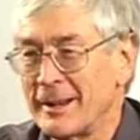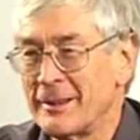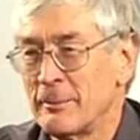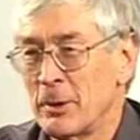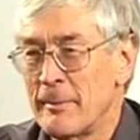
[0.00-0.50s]
in
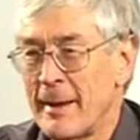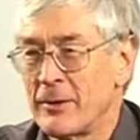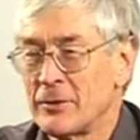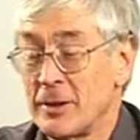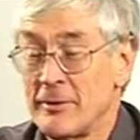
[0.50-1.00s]
the Blue
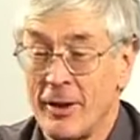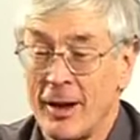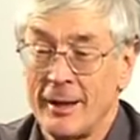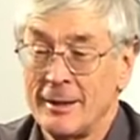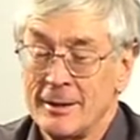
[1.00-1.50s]
Mountains. And if
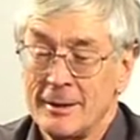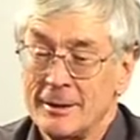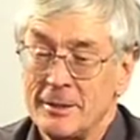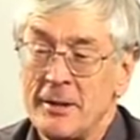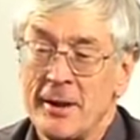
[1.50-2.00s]
I
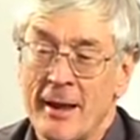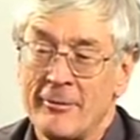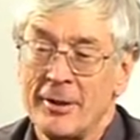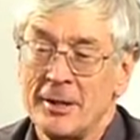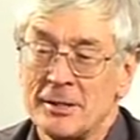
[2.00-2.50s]
didn't have
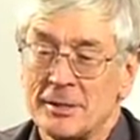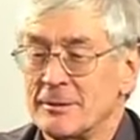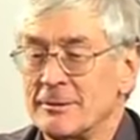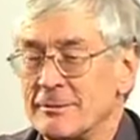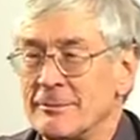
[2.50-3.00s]
these
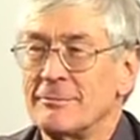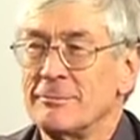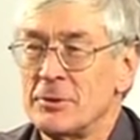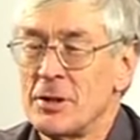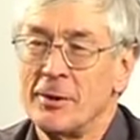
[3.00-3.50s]

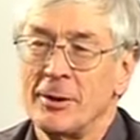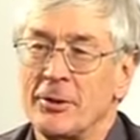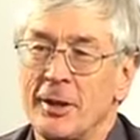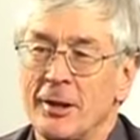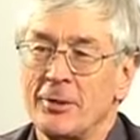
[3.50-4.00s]
material
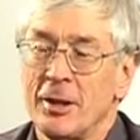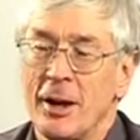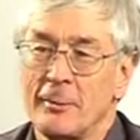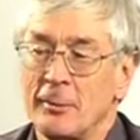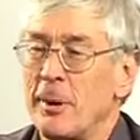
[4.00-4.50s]
things, I
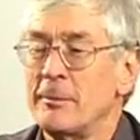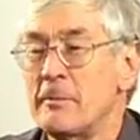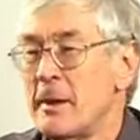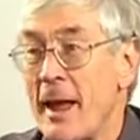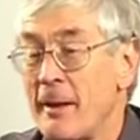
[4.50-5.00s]
would probably
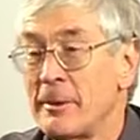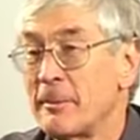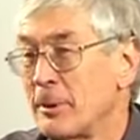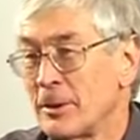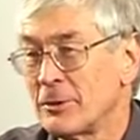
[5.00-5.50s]
be a happier
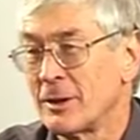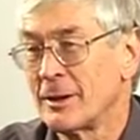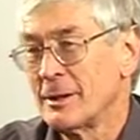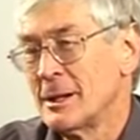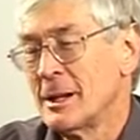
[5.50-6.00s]
person.
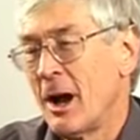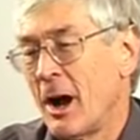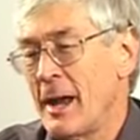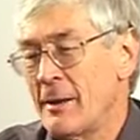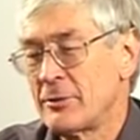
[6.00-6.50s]

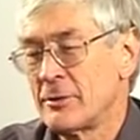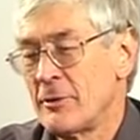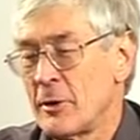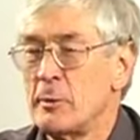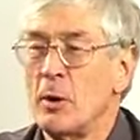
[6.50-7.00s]
I have some
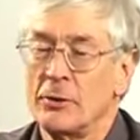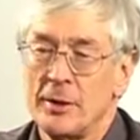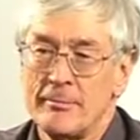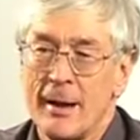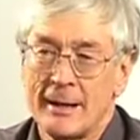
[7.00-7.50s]
very wealthy
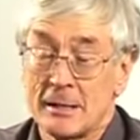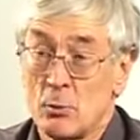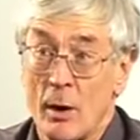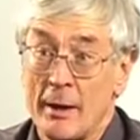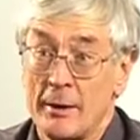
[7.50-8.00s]
mates.
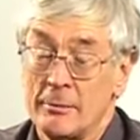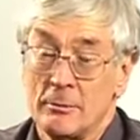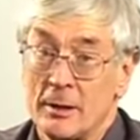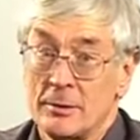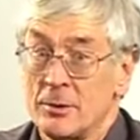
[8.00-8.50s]
One,
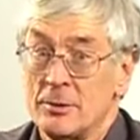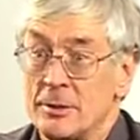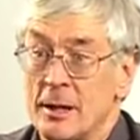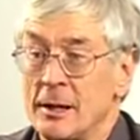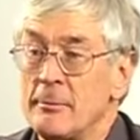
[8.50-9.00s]
who's
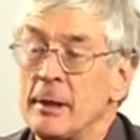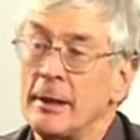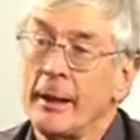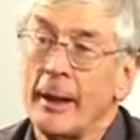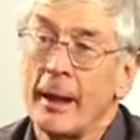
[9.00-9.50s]
nearly a
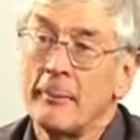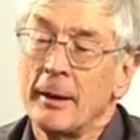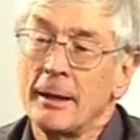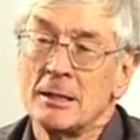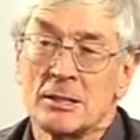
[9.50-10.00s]
billionaire, but
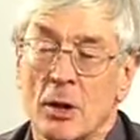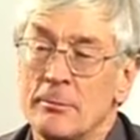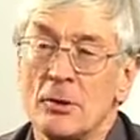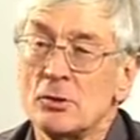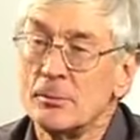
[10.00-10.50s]
he's so
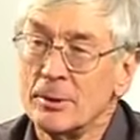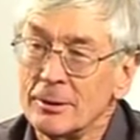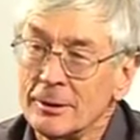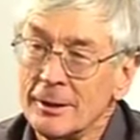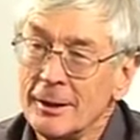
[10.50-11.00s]
miserable.